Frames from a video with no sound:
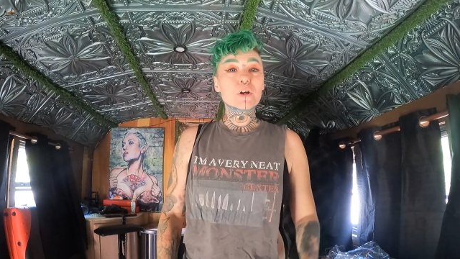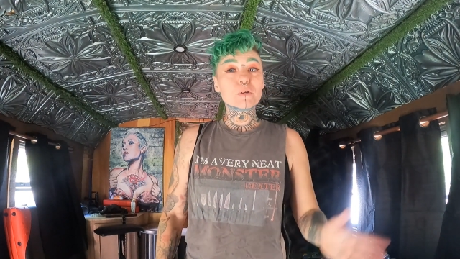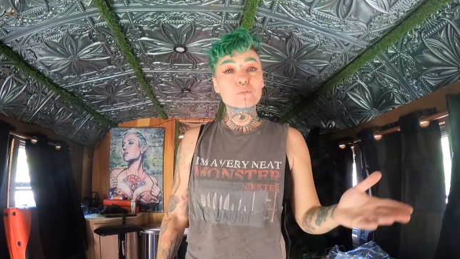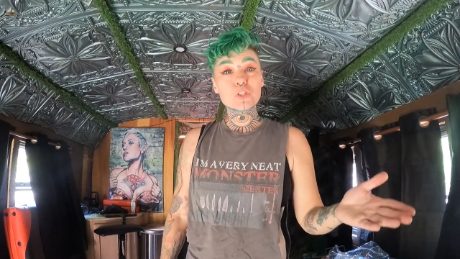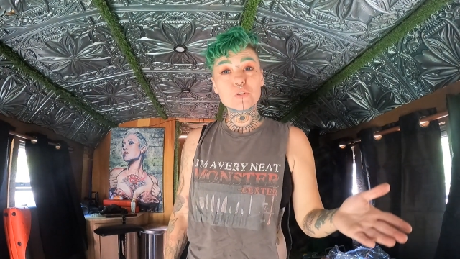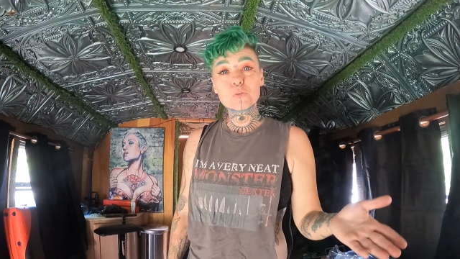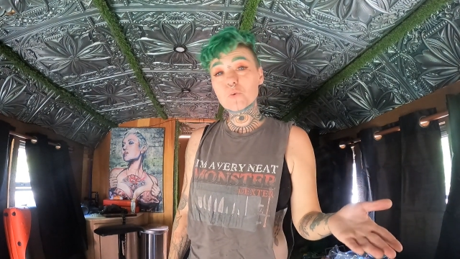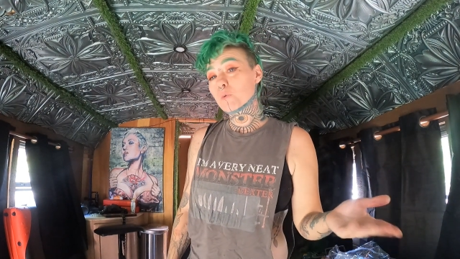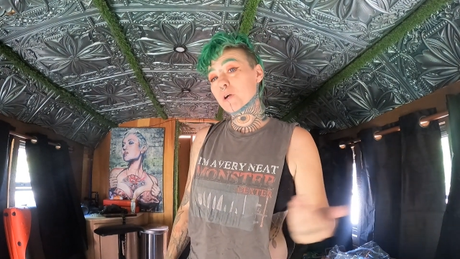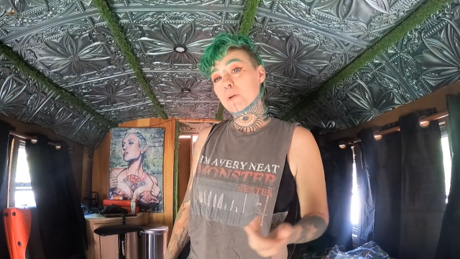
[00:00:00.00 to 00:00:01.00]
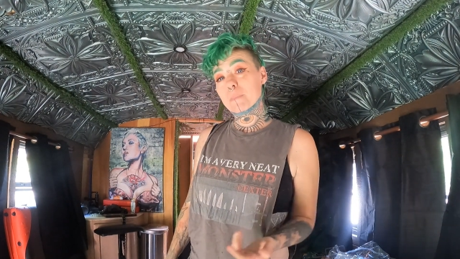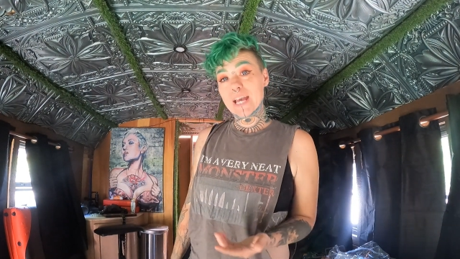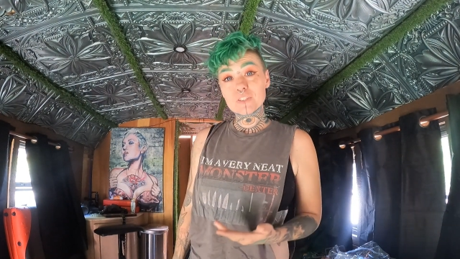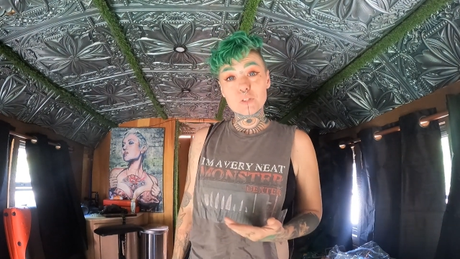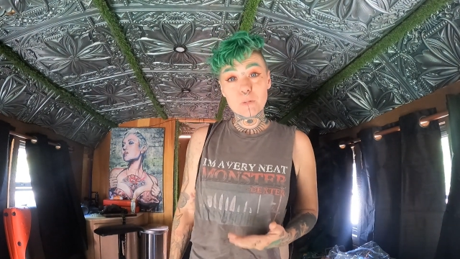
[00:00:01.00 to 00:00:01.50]
Welcome to or welcome
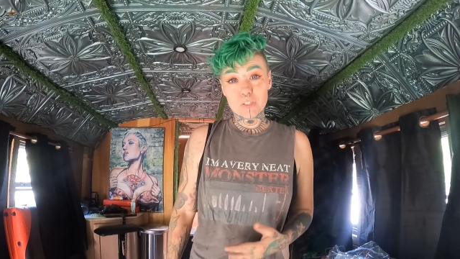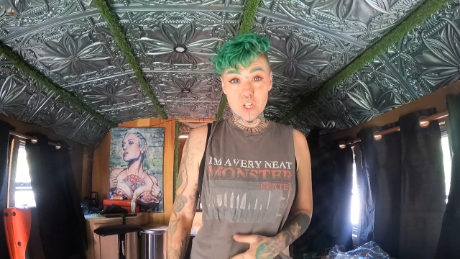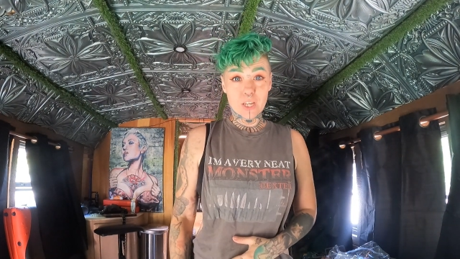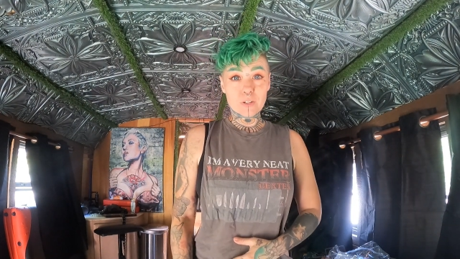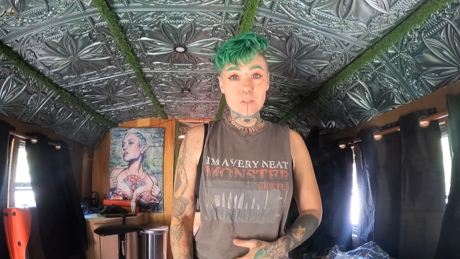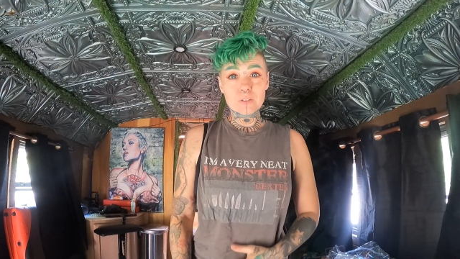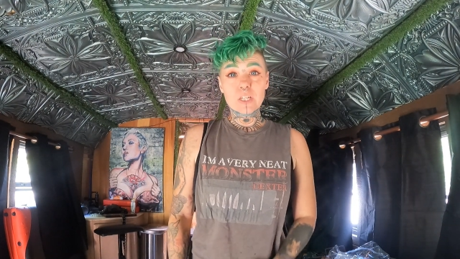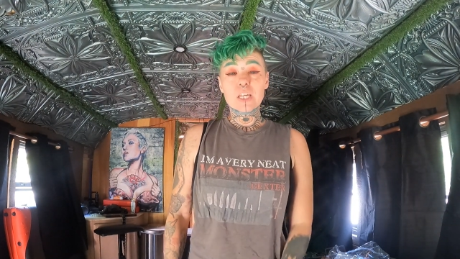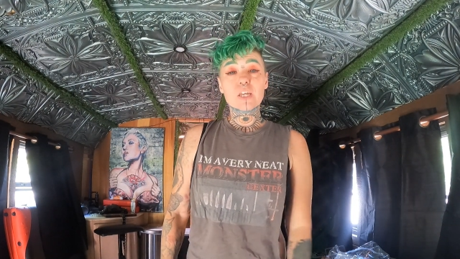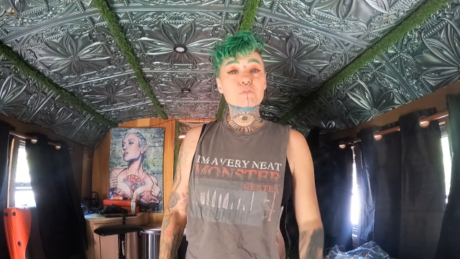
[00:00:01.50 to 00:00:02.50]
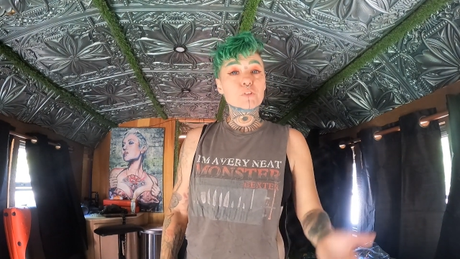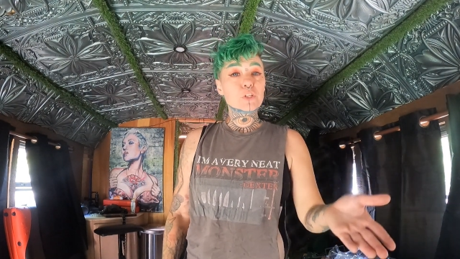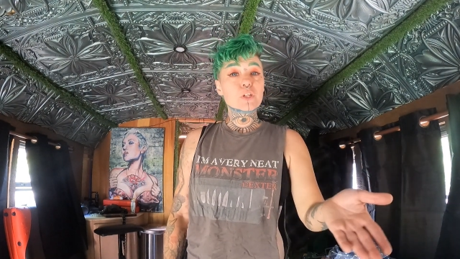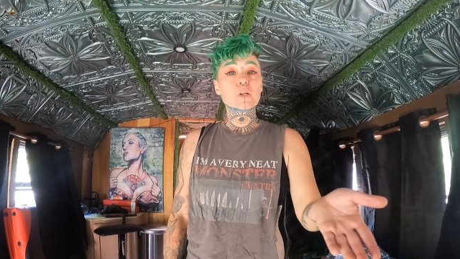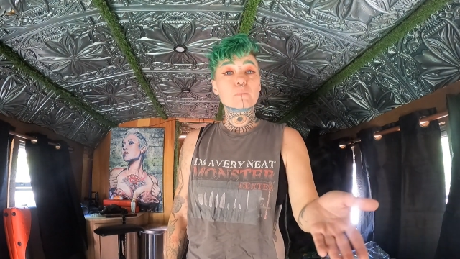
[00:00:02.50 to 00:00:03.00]
back to my channel. If you're
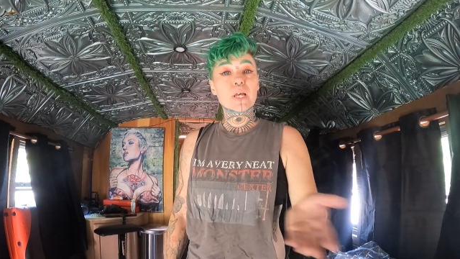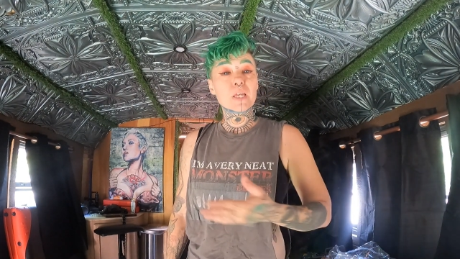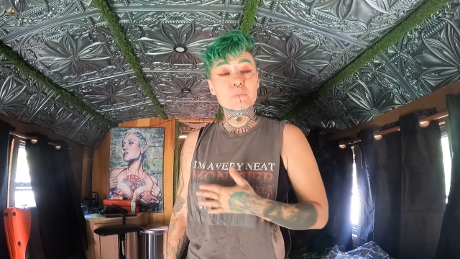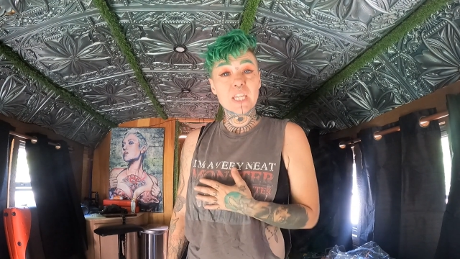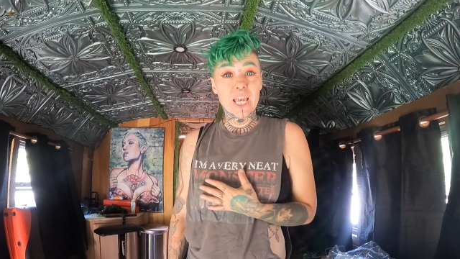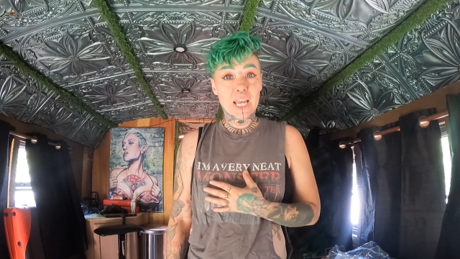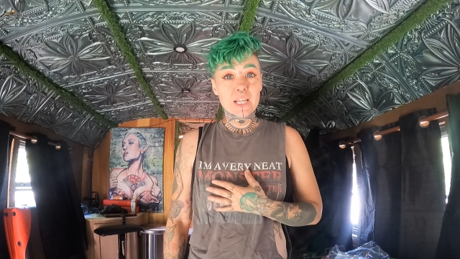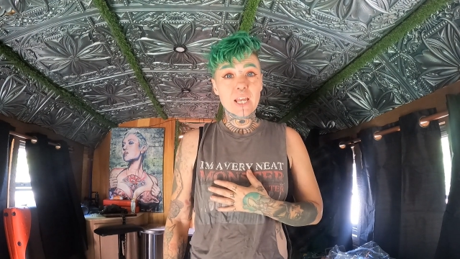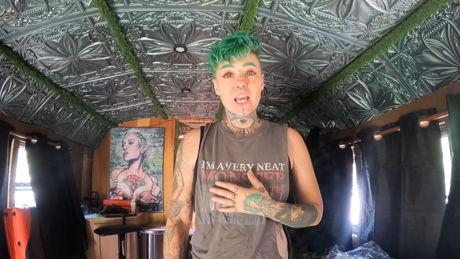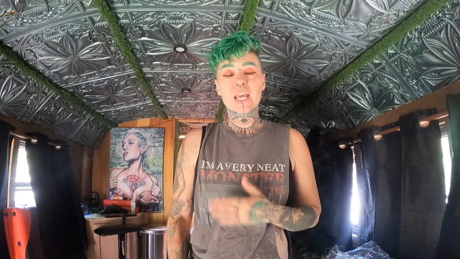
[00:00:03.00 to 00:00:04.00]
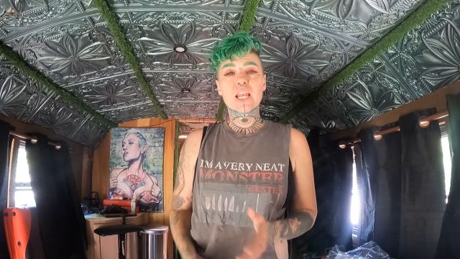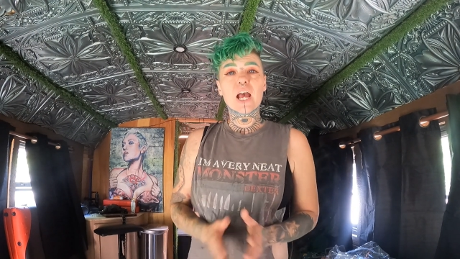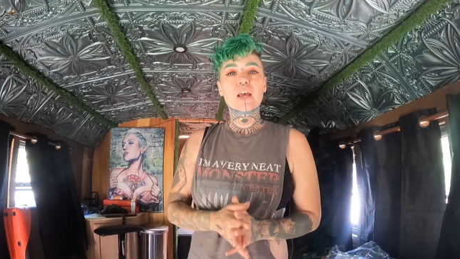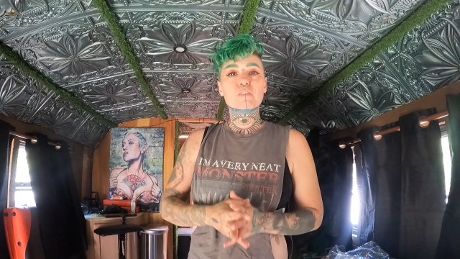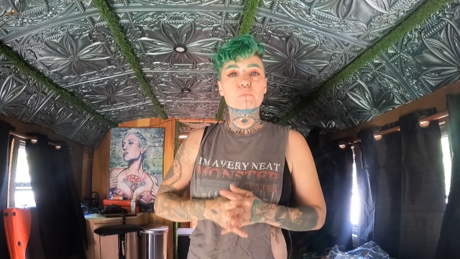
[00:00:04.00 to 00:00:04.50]
new here, my name's Ann and
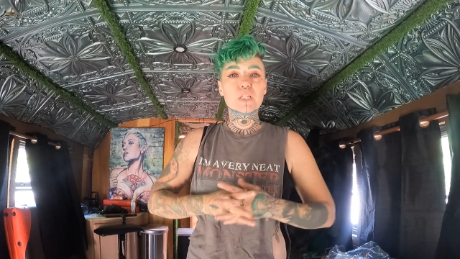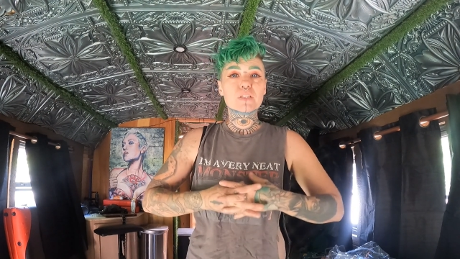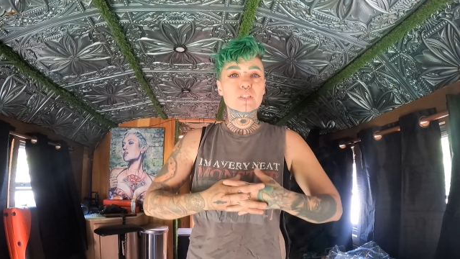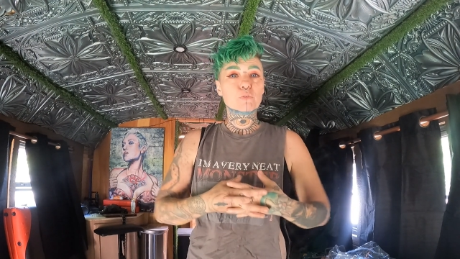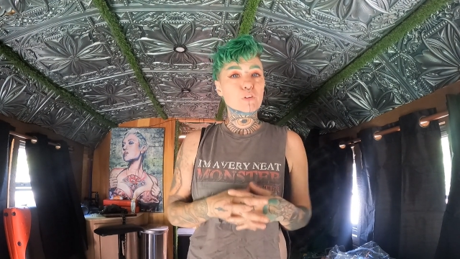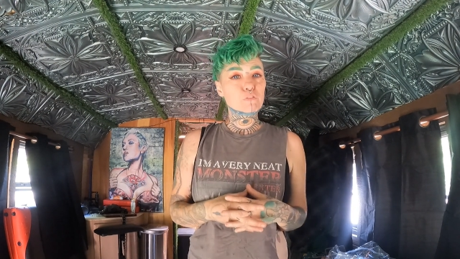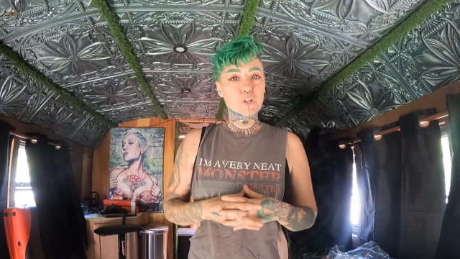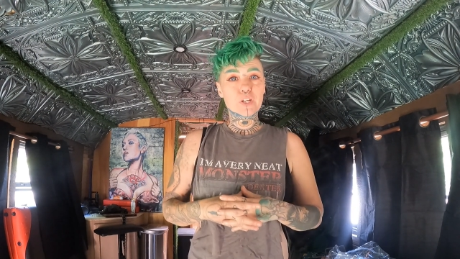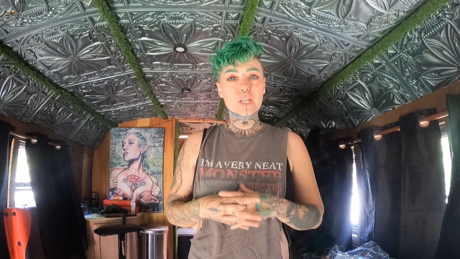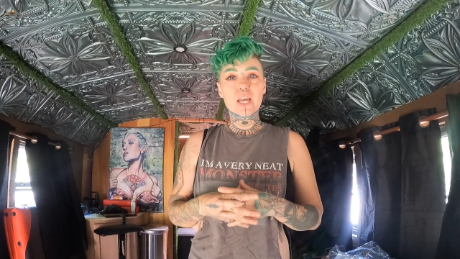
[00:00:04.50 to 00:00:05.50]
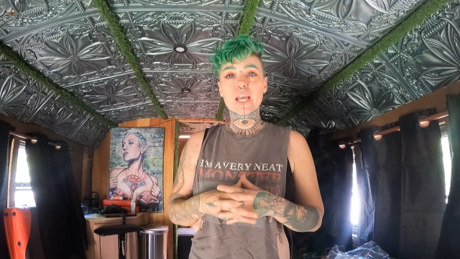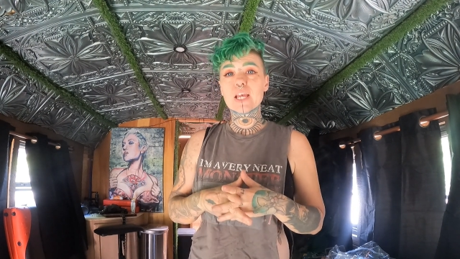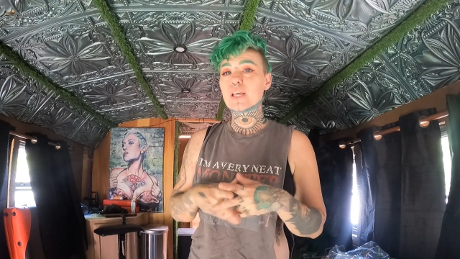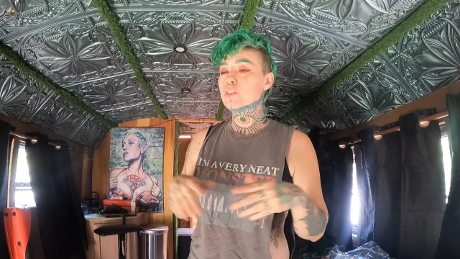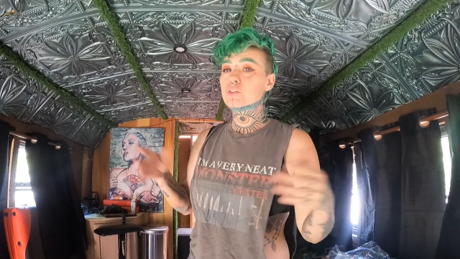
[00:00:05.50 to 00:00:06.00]
I've been self-converting
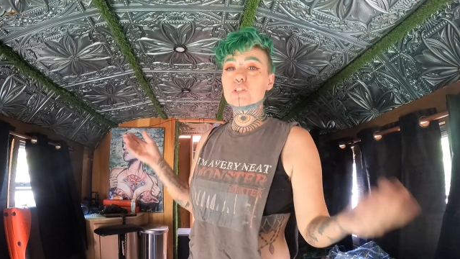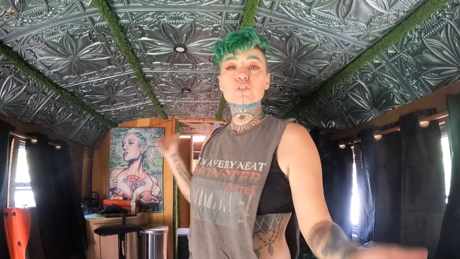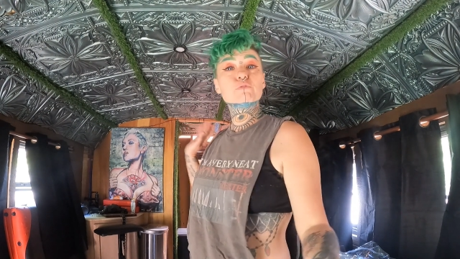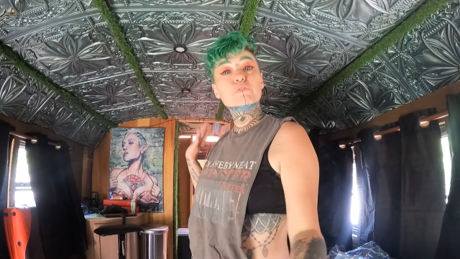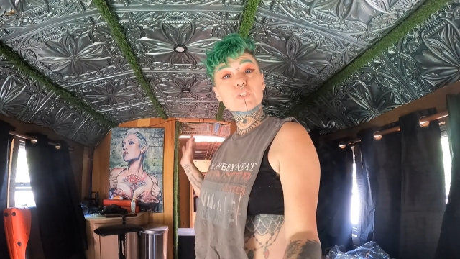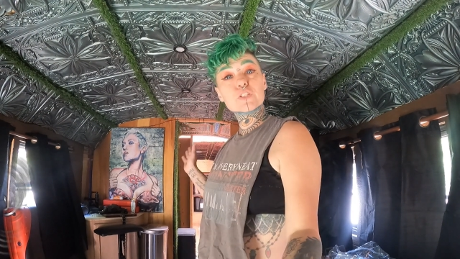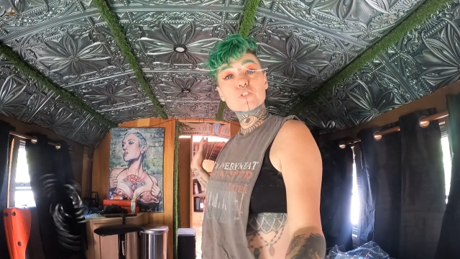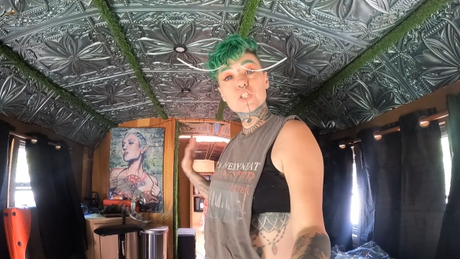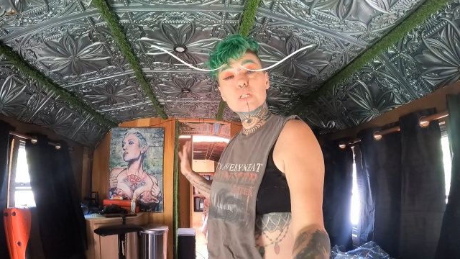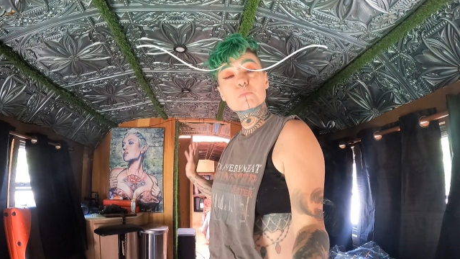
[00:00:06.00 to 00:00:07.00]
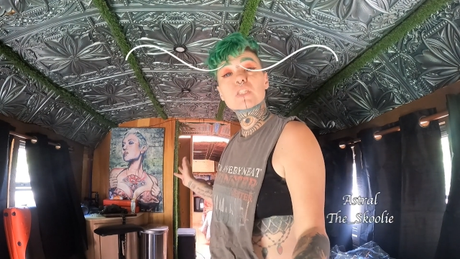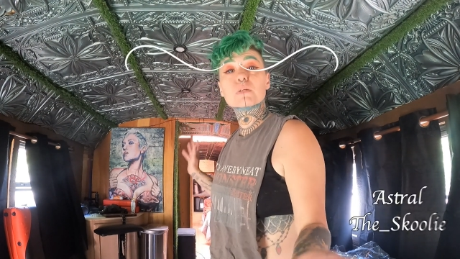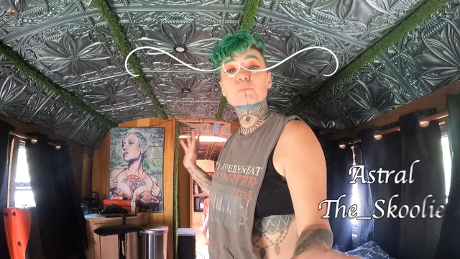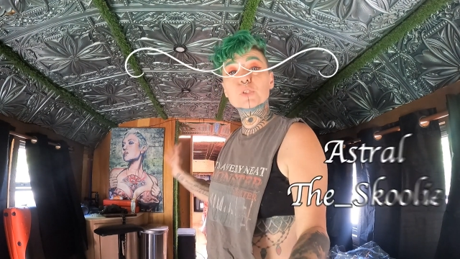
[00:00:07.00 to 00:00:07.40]
a 32-foot GMC